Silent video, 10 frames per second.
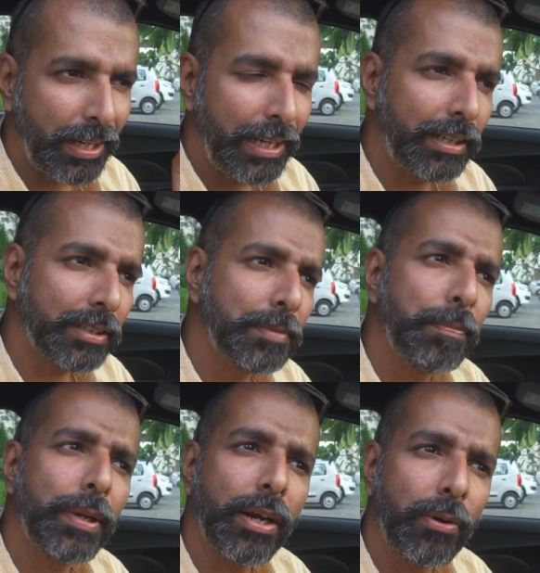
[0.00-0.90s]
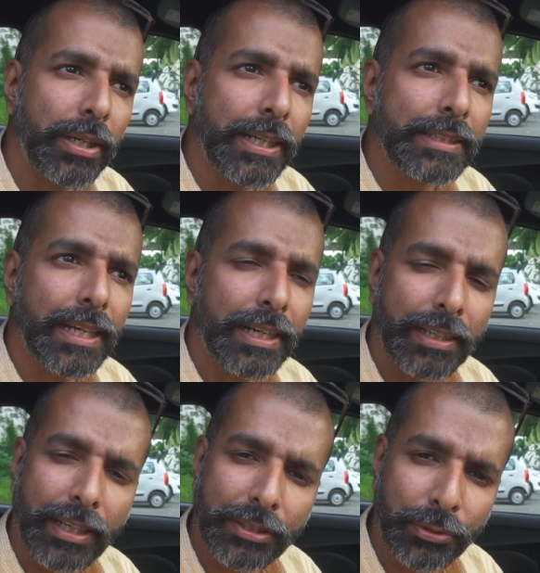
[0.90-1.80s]
it doesn't play out
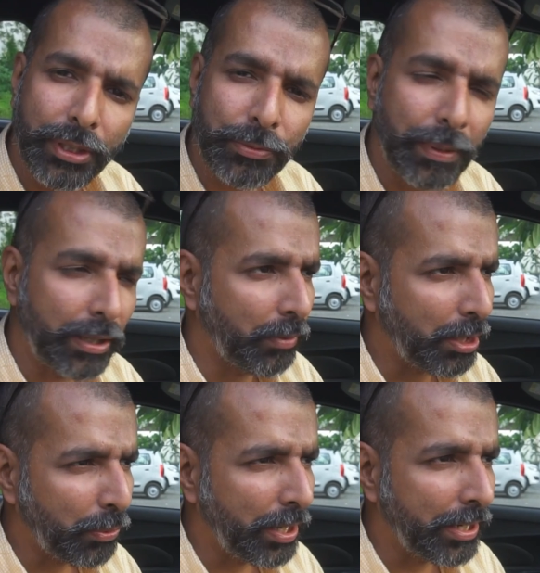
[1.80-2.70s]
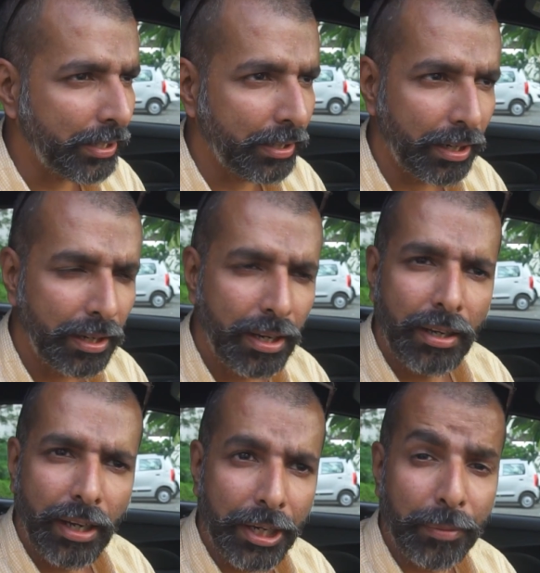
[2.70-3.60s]
exactly as you would expect. 120
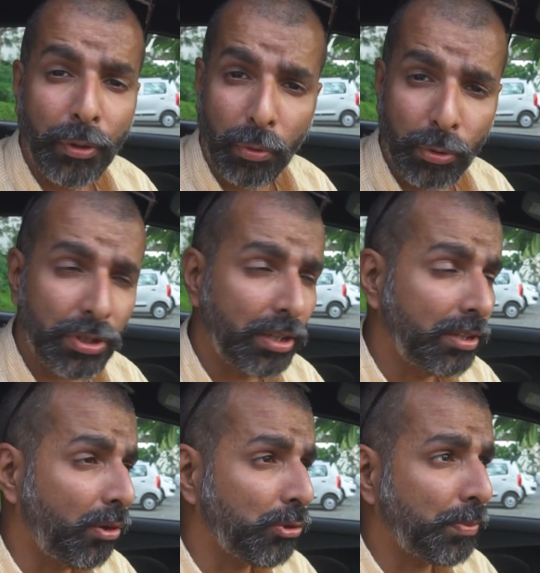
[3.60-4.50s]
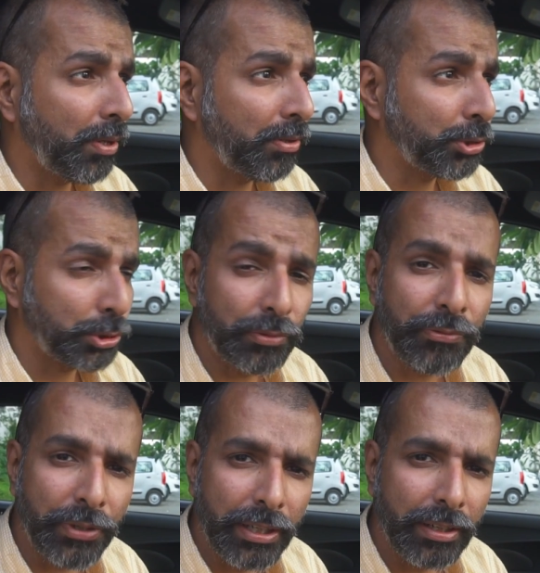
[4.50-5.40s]
Nm and almost 100 horsepower should
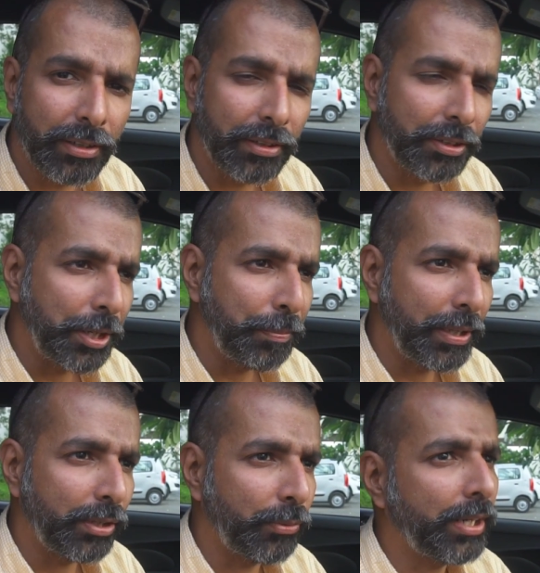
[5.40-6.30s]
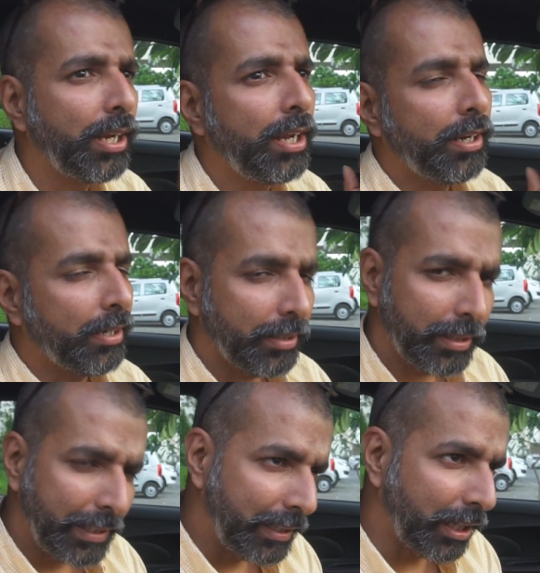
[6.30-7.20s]
feel nippy and quick. It